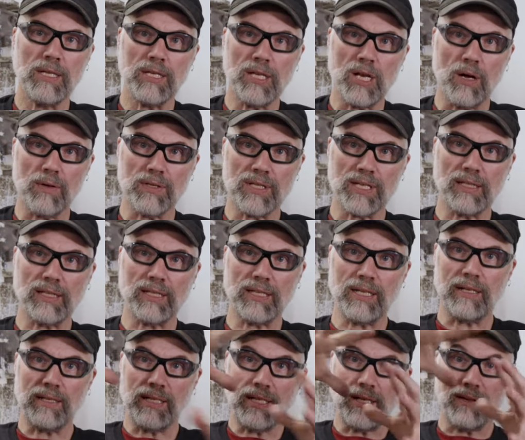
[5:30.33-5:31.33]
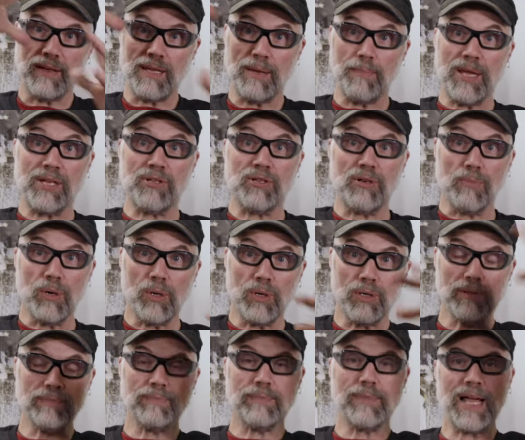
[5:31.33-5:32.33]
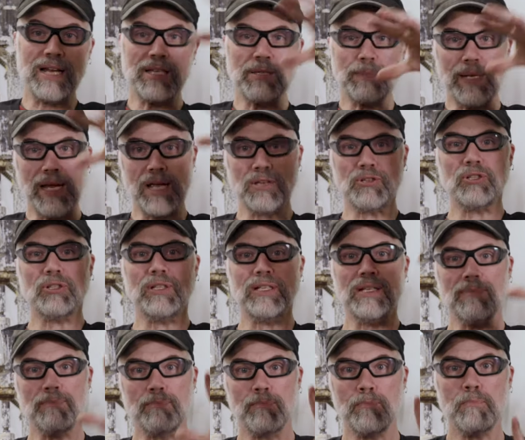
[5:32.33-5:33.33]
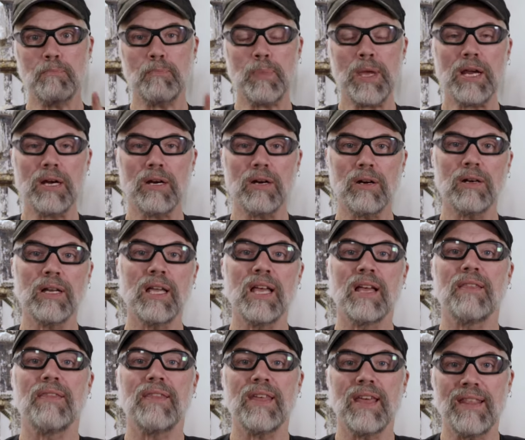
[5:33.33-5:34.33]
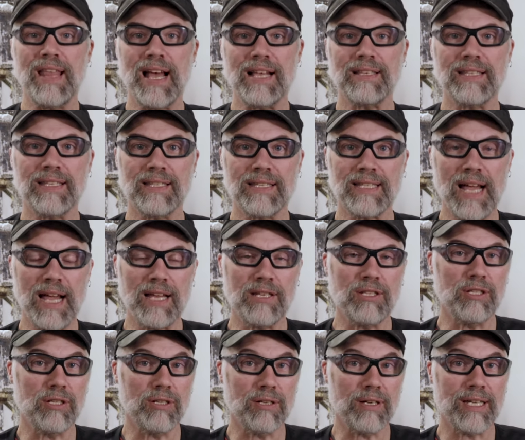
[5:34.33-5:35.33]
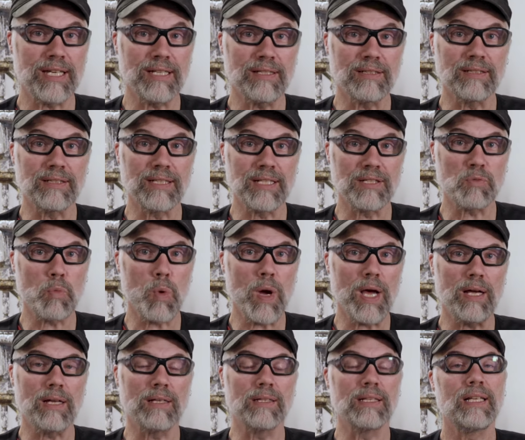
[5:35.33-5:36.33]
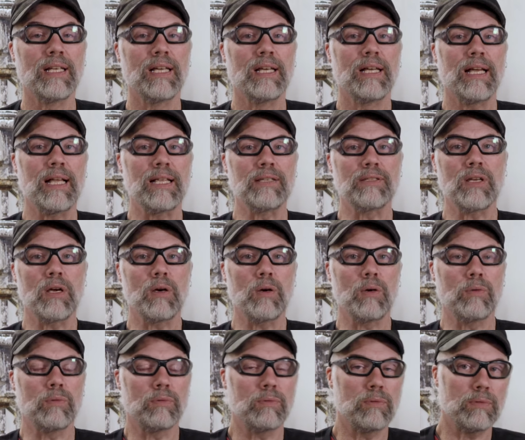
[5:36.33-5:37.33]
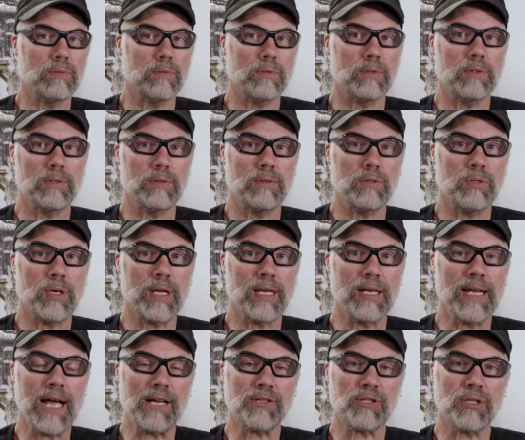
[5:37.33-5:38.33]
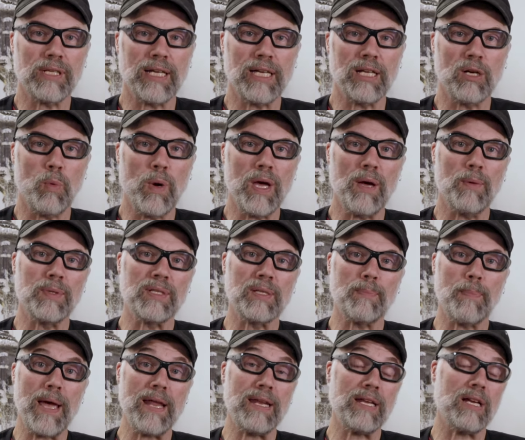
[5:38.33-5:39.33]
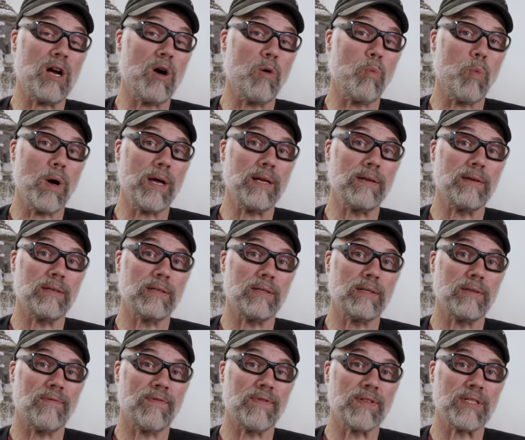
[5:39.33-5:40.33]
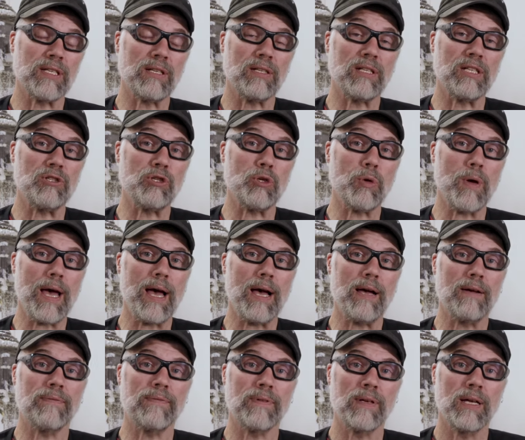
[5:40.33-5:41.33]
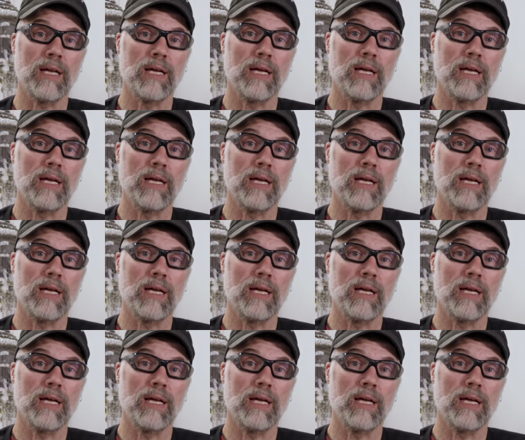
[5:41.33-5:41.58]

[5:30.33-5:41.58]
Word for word: you know, and suddenly, you know, it makes your mold exponentially bigger, then that's the size of your kiln as well. And so you can actually get away with, depending on what facilities you have,